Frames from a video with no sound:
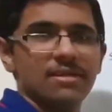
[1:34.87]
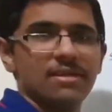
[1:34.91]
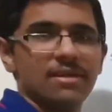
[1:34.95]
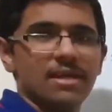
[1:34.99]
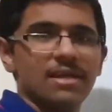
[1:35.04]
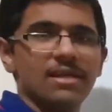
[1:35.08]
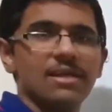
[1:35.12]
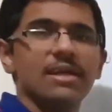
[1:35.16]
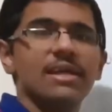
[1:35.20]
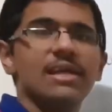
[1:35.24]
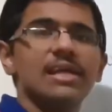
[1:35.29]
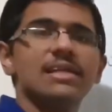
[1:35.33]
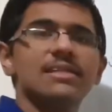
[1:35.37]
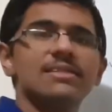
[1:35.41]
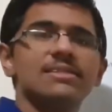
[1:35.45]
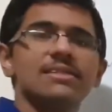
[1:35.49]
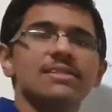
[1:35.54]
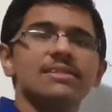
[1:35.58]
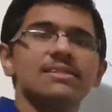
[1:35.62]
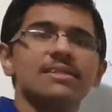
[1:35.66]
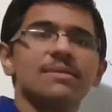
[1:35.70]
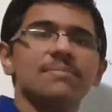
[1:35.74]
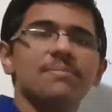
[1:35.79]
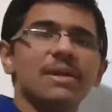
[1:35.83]
Heat
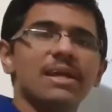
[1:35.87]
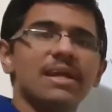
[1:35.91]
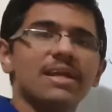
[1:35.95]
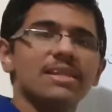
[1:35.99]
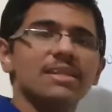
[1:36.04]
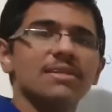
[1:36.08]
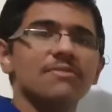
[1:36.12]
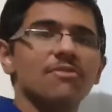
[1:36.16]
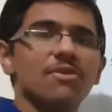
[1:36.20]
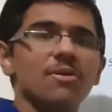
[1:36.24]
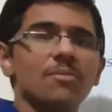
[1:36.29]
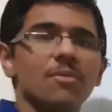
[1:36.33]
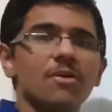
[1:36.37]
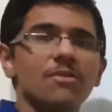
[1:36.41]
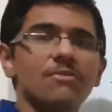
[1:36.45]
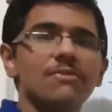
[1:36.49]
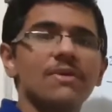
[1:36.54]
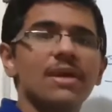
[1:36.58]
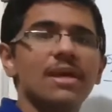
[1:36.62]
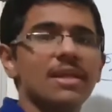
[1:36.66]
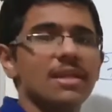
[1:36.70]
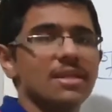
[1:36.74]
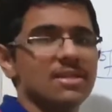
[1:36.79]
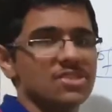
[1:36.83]
is supplied in the form of
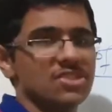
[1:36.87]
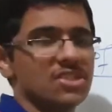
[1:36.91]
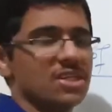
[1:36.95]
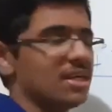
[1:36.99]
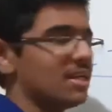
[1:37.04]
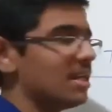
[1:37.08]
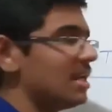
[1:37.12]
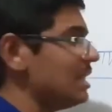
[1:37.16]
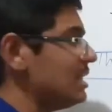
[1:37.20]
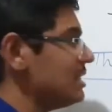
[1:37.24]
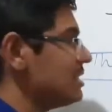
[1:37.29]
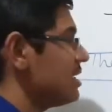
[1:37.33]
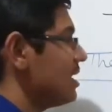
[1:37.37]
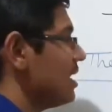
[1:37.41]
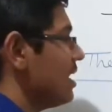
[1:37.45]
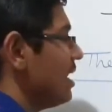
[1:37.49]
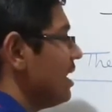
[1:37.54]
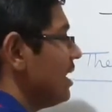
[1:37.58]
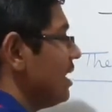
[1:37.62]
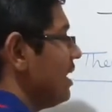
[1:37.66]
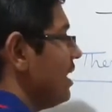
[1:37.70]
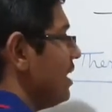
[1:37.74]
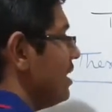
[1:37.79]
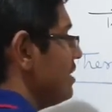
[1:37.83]
energy, right?
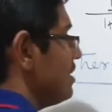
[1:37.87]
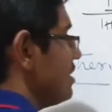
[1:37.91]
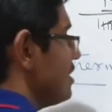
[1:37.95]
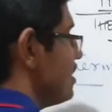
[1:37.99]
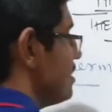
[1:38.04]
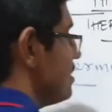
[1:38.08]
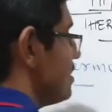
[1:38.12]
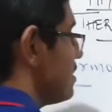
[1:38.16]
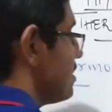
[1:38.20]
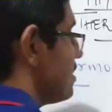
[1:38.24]
Heat is